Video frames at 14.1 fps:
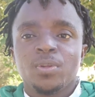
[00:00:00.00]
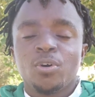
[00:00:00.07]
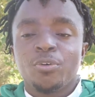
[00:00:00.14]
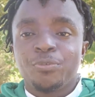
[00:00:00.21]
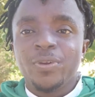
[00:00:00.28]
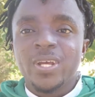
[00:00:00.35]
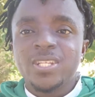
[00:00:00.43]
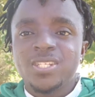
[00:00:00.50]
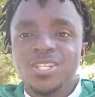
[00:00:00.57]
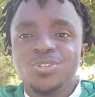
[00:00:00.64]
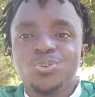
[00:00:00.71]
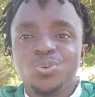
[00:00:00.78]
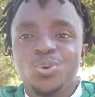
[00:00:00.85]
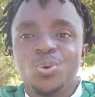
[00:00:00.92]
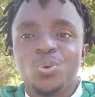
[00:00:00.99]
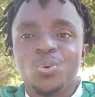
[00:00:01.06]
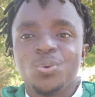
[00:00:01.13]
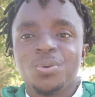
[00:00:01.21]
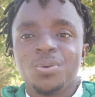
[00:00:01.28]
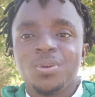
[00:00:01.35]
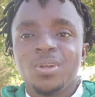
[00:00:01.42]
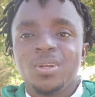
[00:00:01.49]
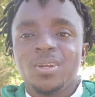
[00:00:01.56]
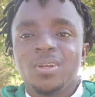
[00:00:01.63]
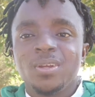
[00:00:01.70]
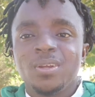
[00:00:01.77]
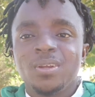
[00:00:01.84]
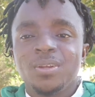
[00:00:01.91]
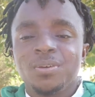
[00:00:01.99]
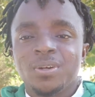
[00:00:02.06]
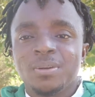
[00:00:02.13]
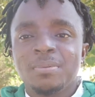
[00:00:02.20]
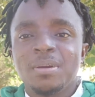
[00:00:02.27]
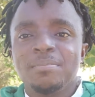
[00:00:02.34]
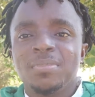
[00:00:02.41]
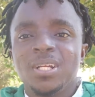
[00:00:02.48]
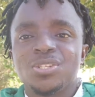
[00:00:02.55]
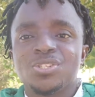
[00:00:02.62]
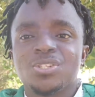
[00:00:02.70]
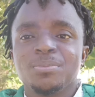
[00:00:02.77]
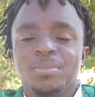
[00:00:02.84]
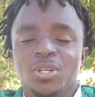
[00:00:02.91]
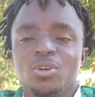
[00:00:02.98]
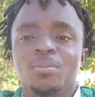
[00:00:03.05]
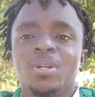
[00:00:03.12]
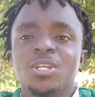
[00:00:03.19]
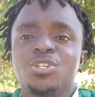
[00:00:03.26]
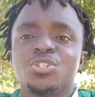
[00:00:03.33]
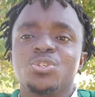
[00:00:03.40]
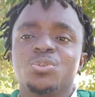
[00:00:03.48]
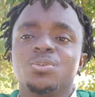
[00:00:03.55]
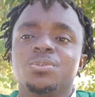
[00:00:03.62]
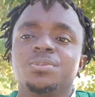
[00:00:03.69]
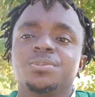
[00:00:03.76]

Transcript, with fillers: of letting you go. Remember, blessed. May God bless you.